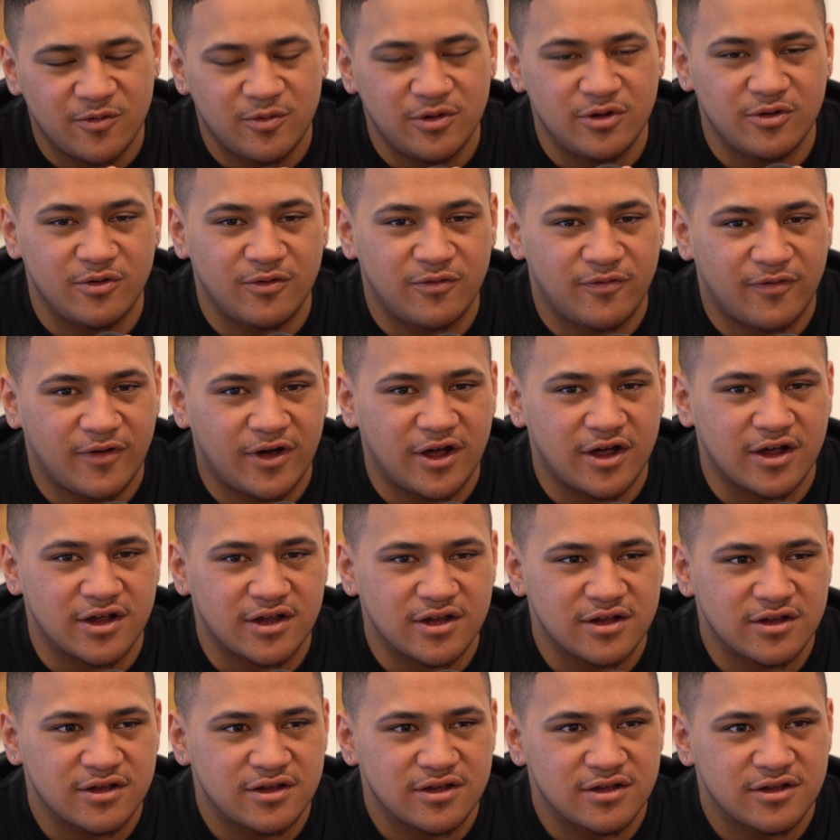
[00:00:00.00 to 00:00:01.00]
real, fuck,
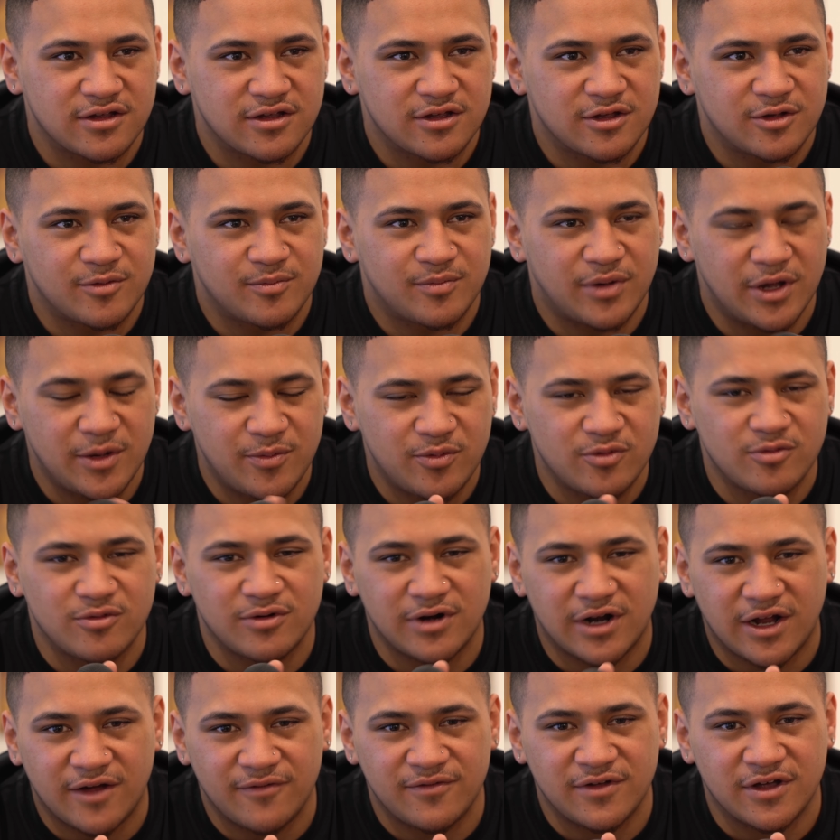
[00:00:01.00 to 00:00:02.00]
people
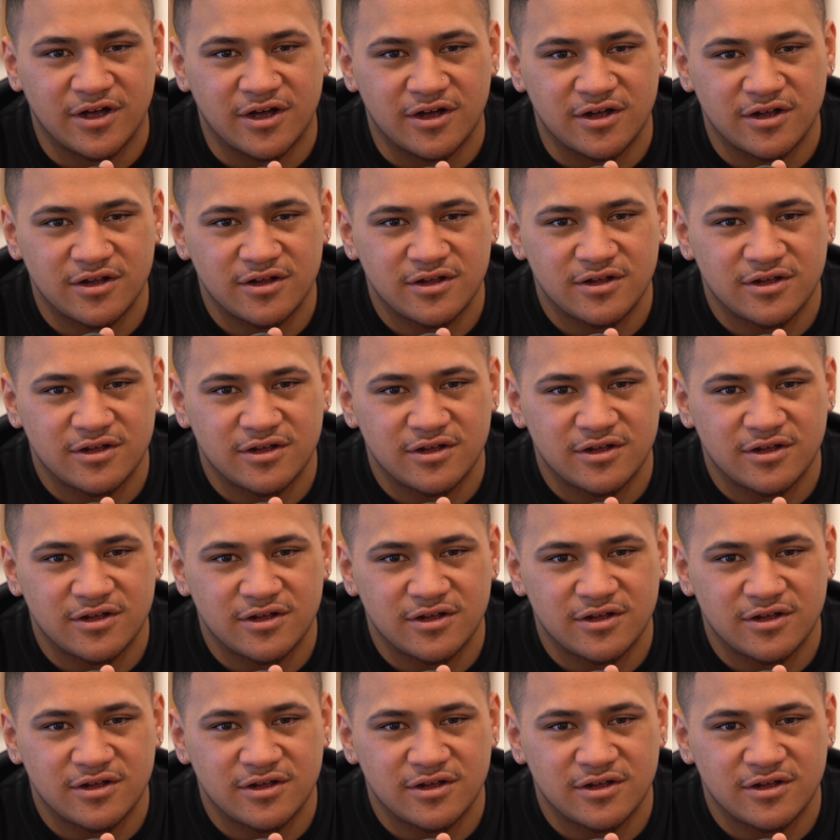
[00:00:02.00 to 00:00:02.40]
will love you.